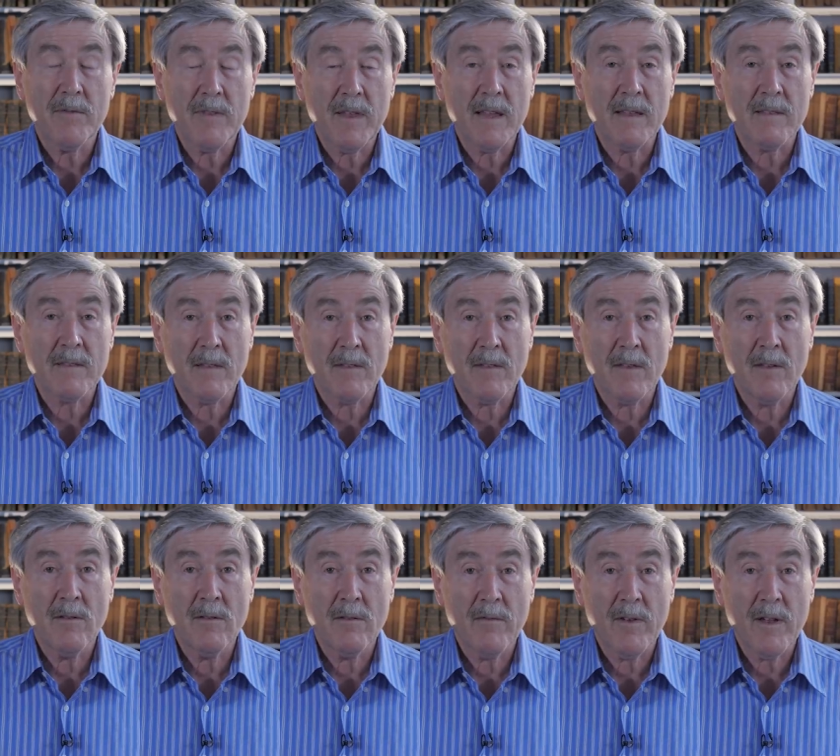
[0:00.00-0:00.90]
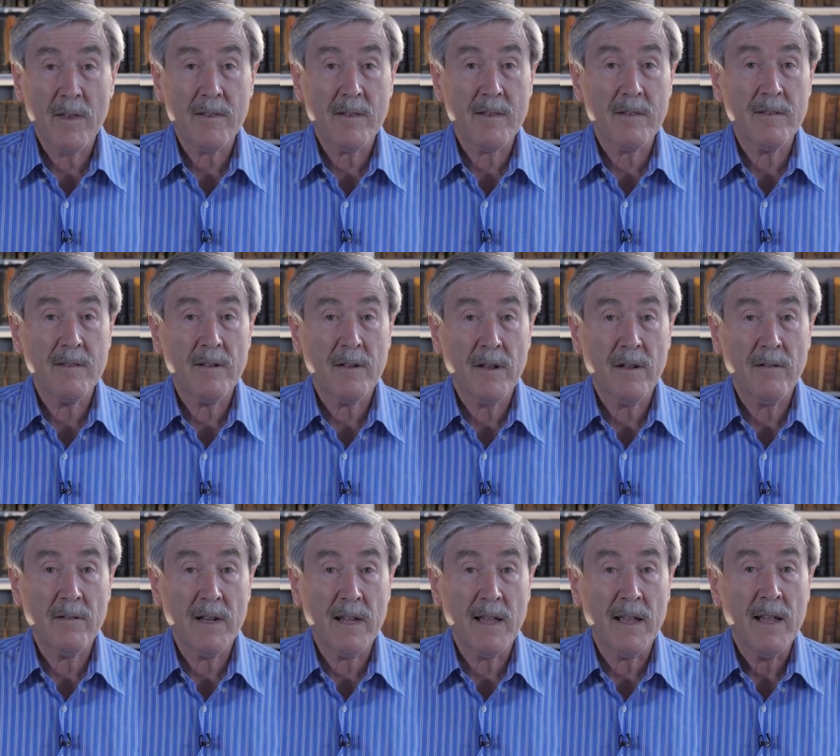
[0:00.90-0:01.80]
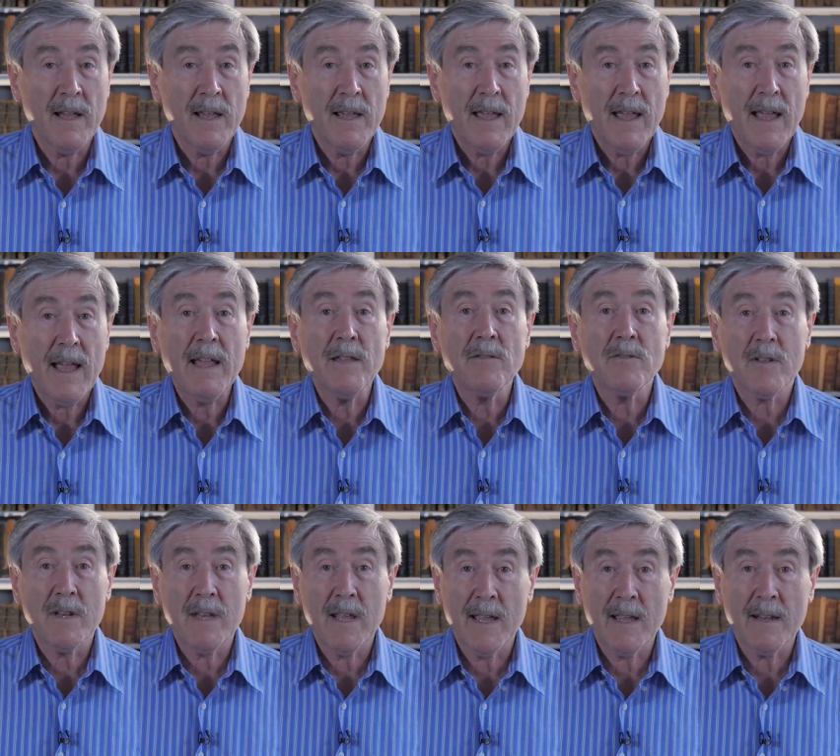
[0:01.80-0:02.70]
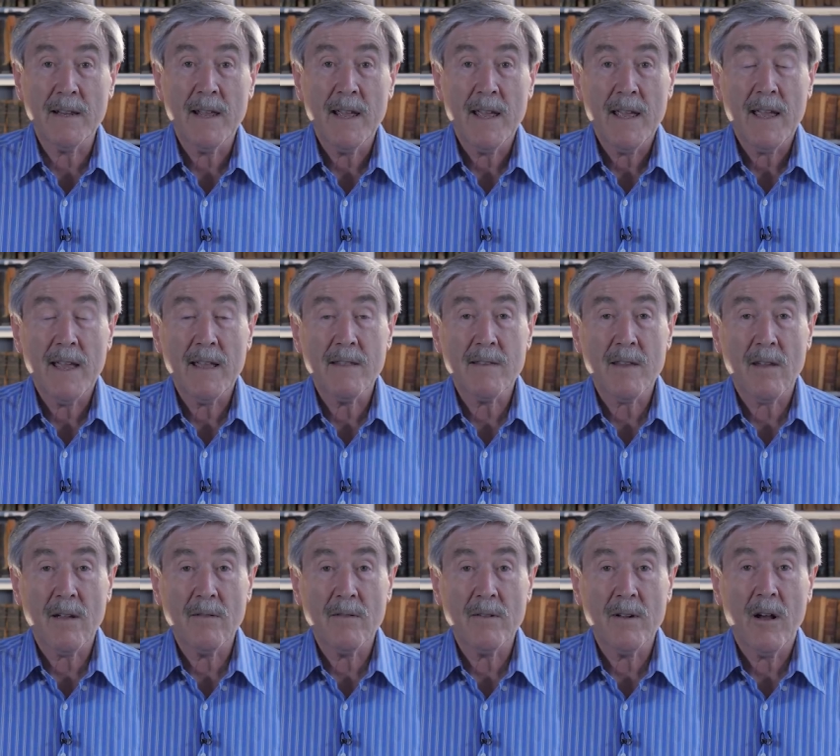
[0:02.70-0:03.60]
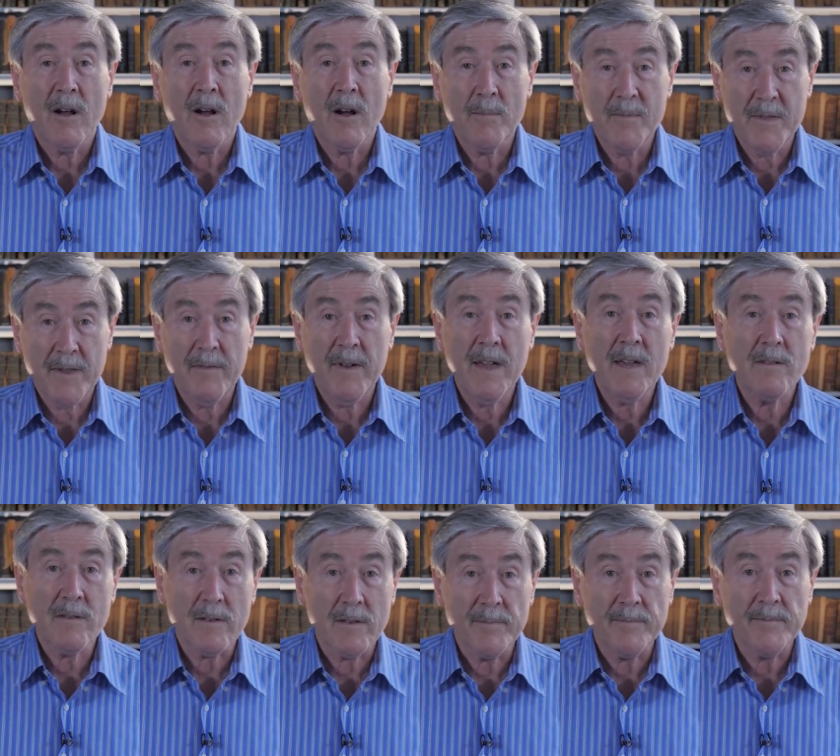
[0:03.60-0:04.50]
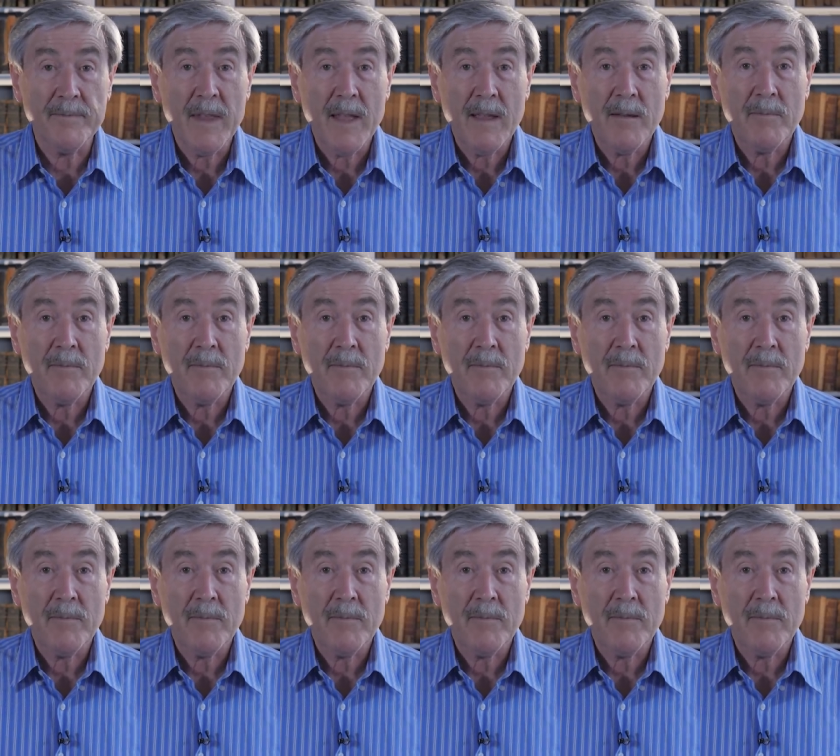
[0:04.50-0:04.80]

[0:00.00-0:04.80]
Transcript: of things that the universe has not only engineered its own observation,